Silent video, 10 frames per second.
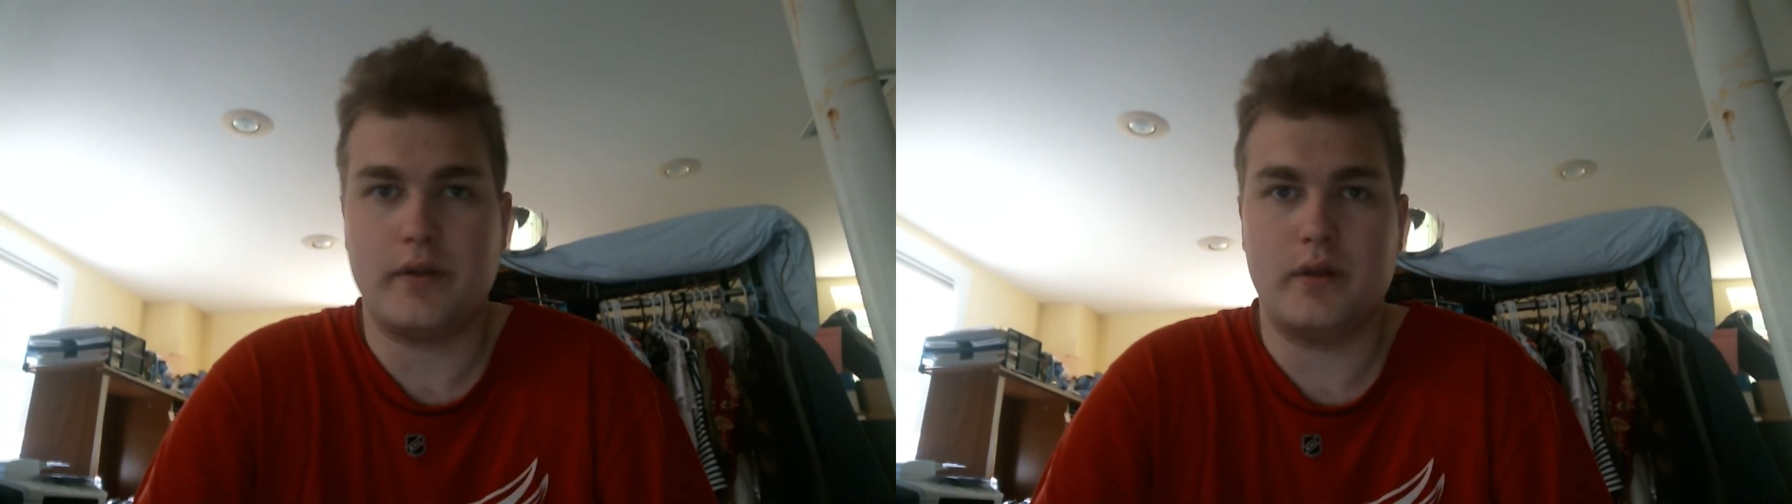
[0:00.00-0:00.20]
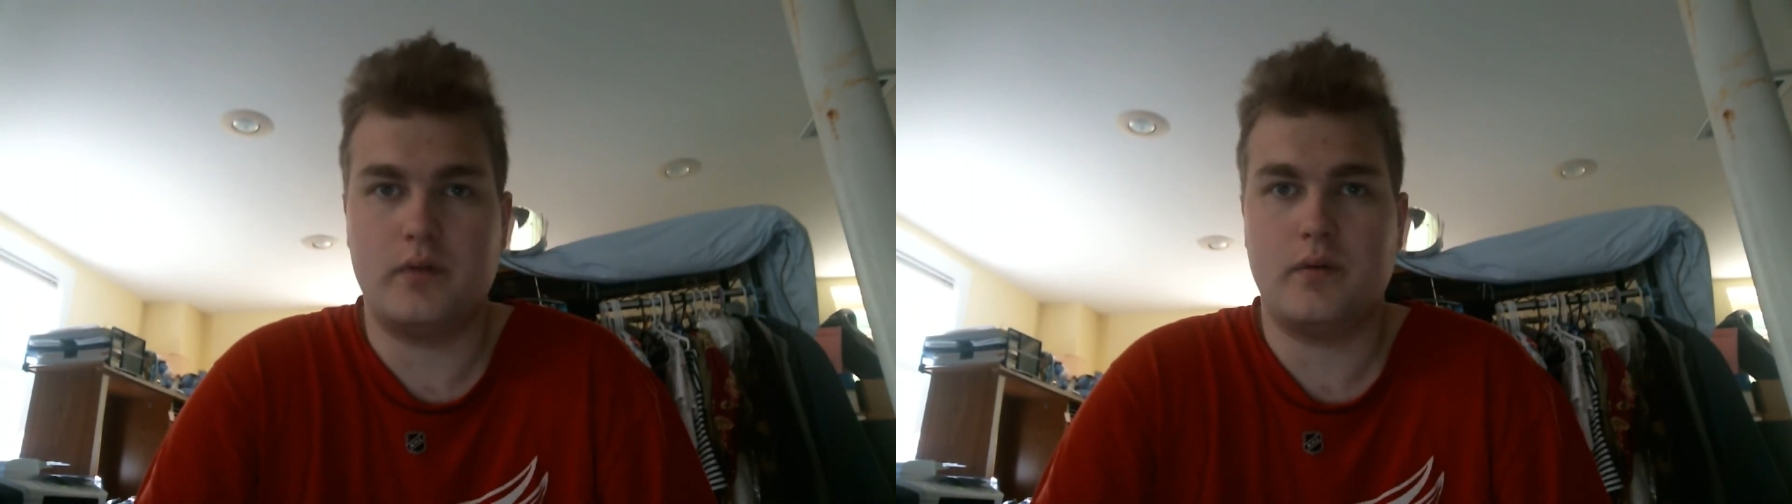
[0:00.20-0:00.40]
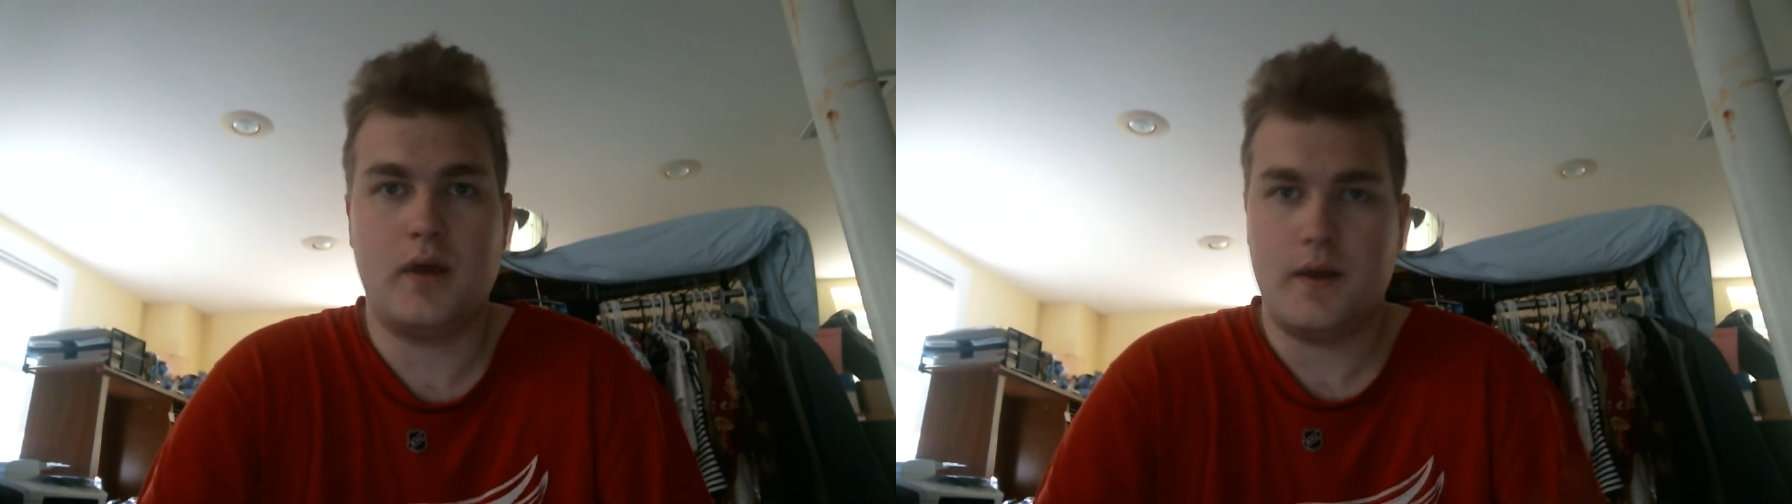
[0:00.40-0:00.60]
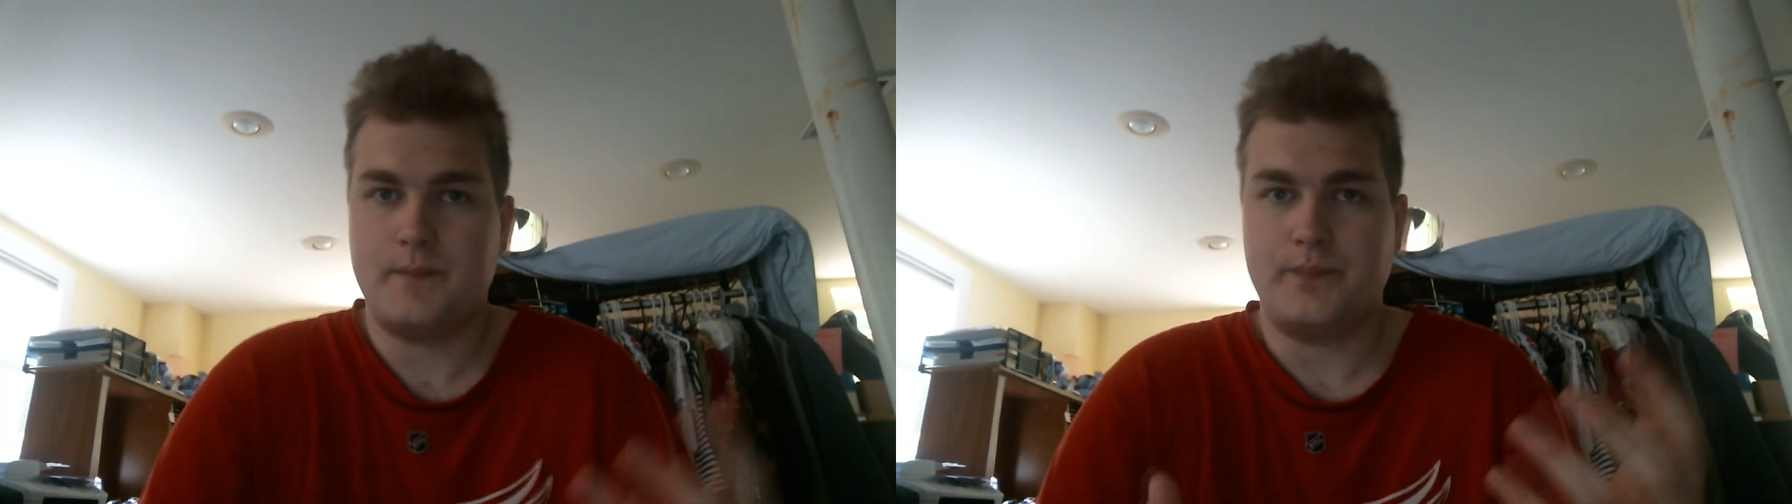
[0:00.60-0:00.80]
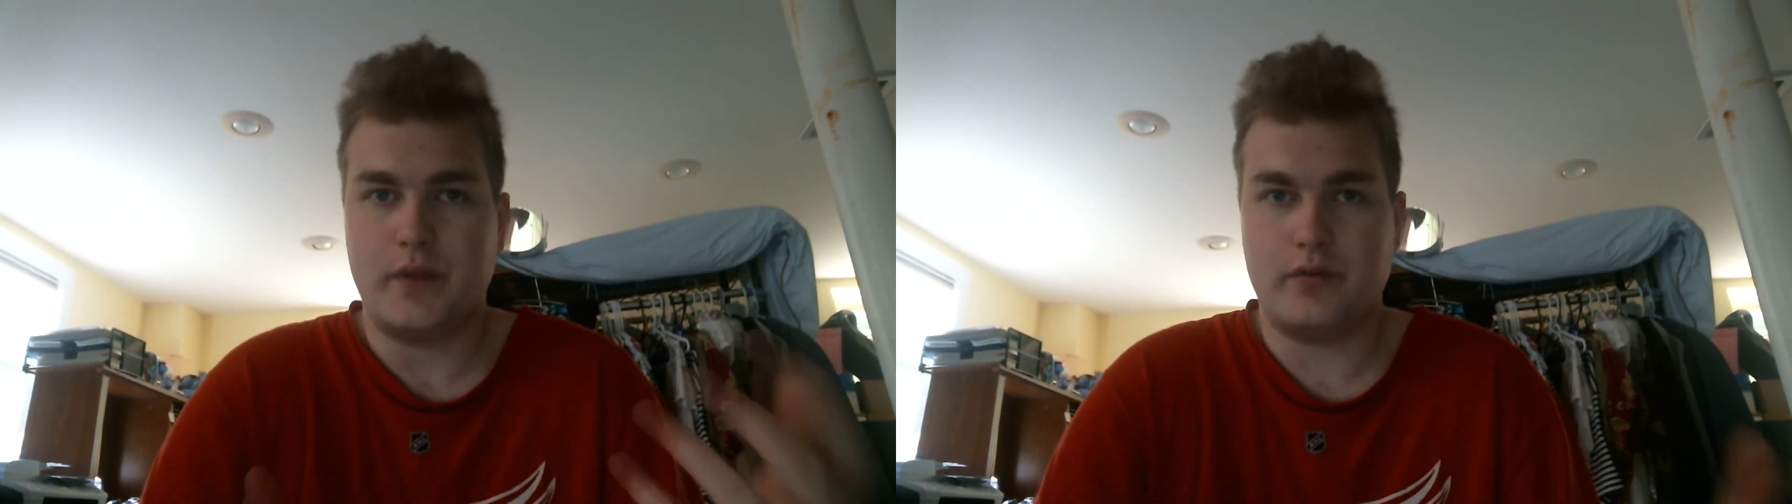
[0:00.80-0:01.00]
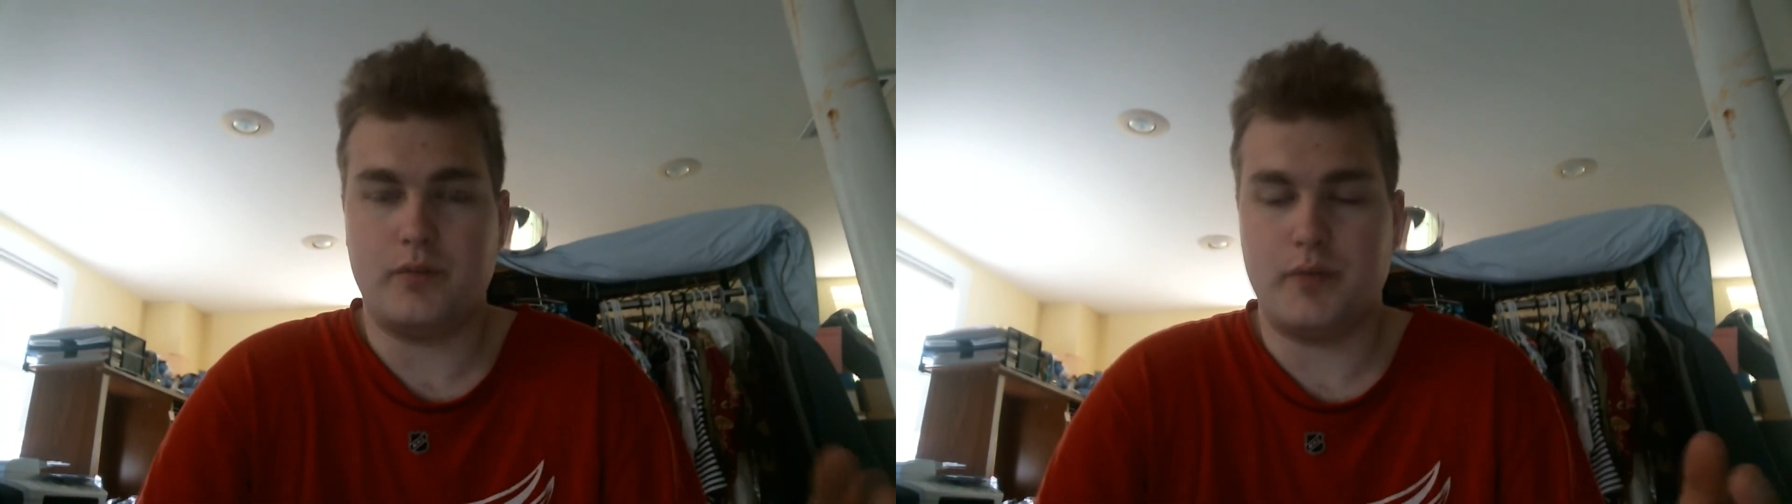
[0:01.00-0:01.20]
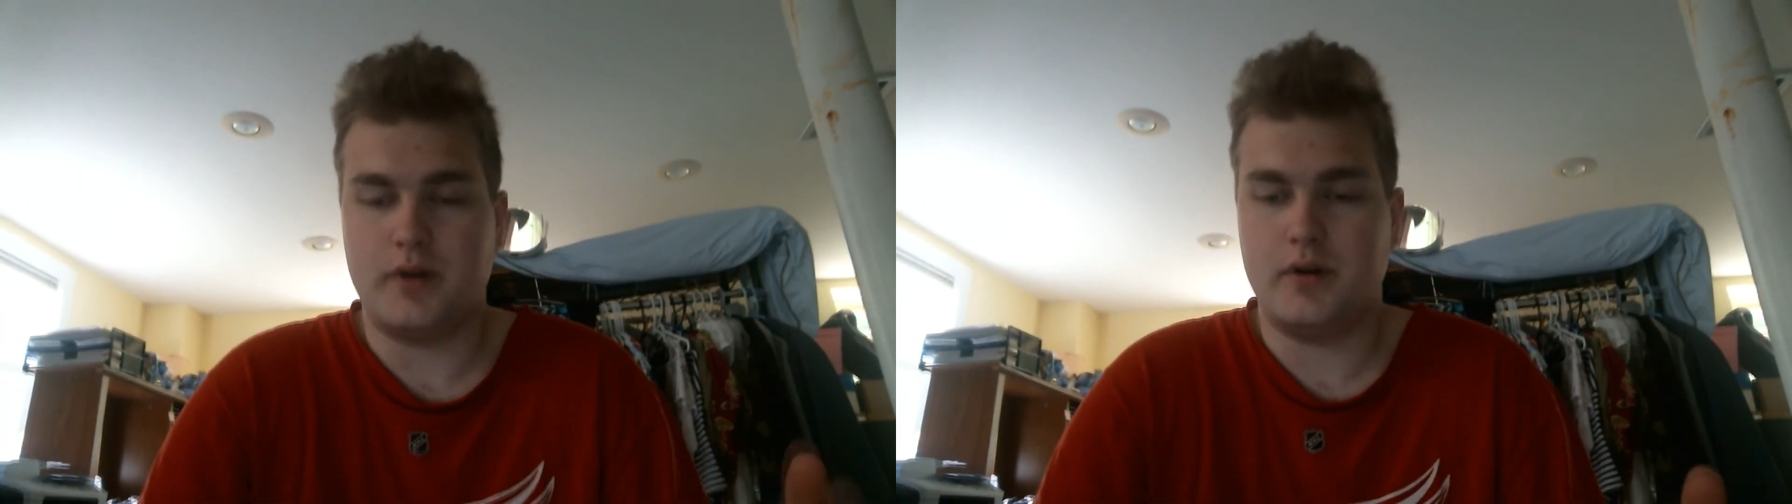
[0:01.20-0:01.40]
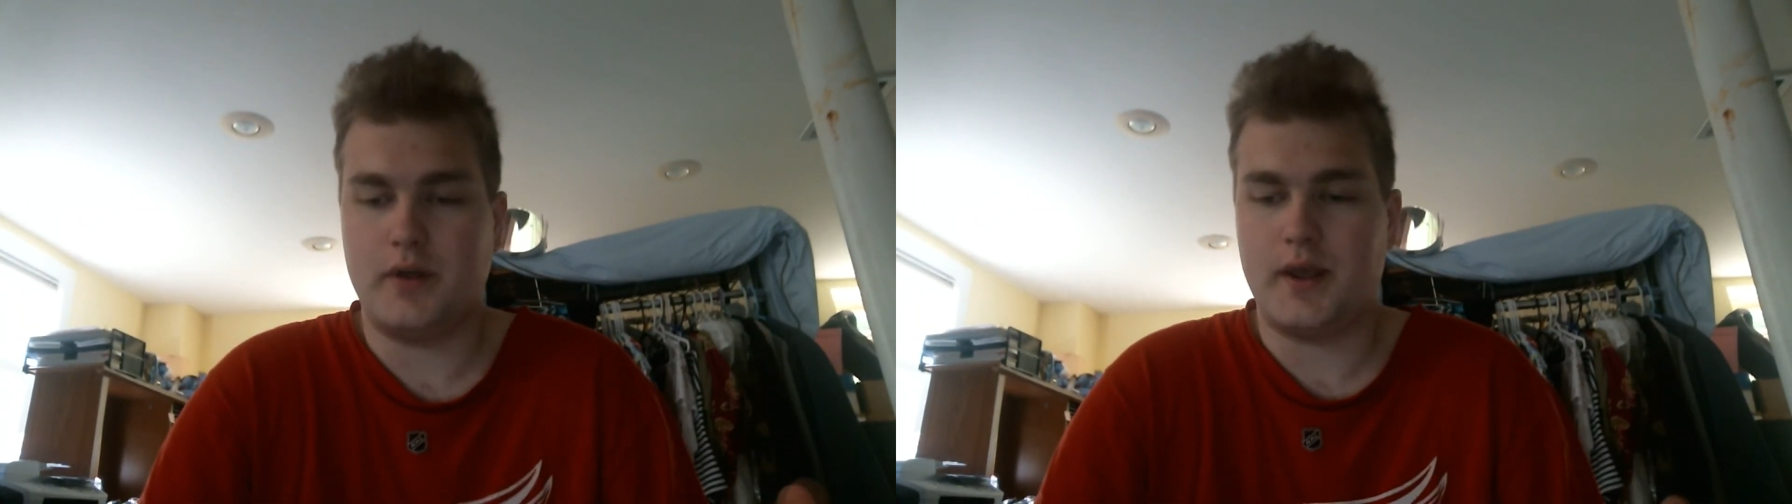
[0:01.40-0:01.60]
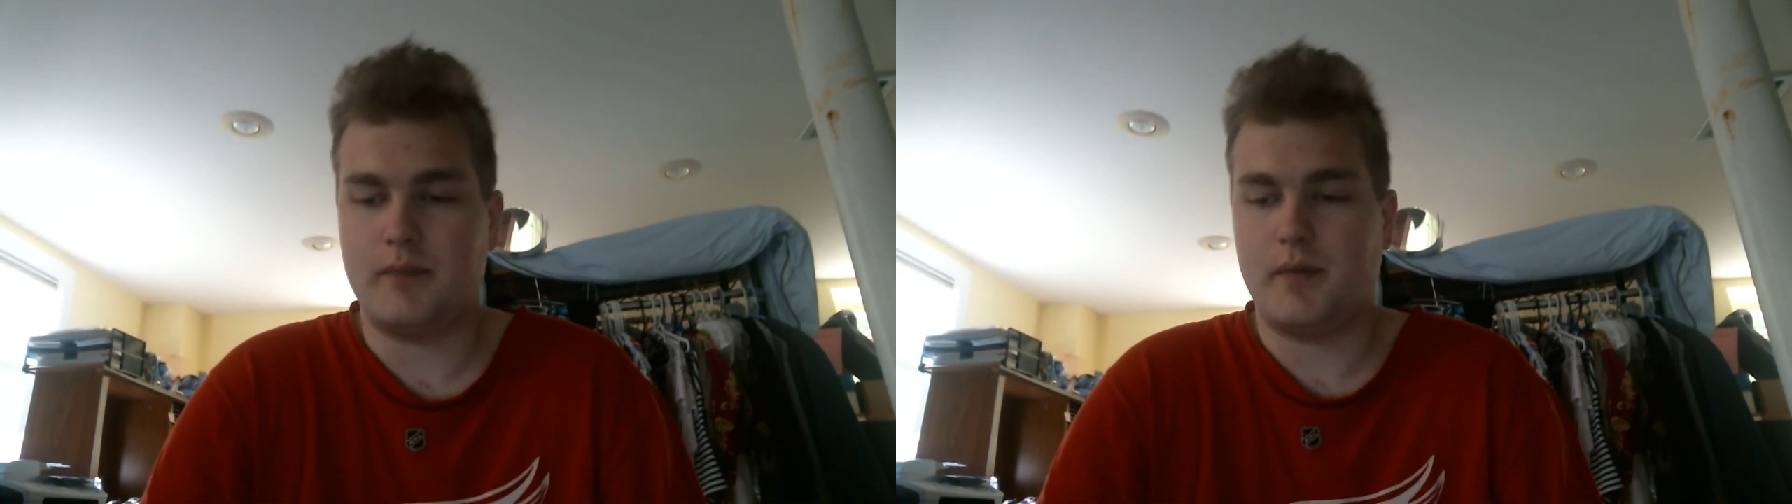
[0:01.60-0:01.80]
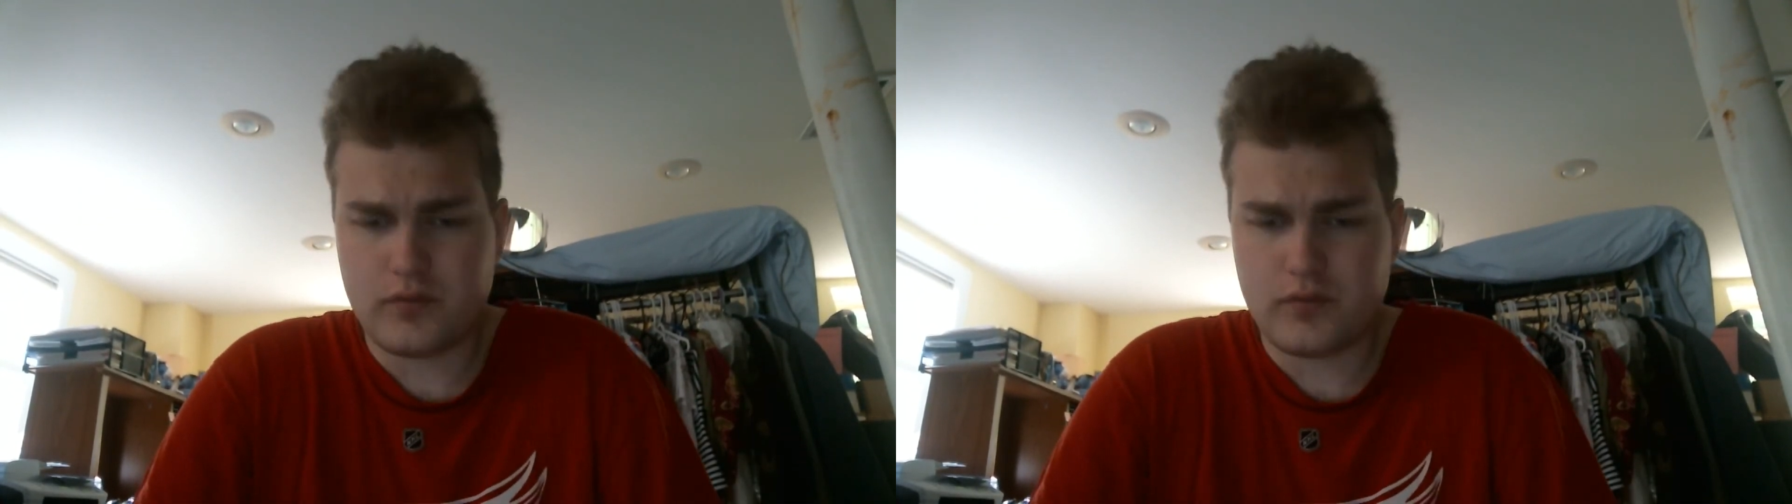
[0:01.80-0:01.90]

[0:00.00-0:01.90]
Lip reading: alone a superhero game.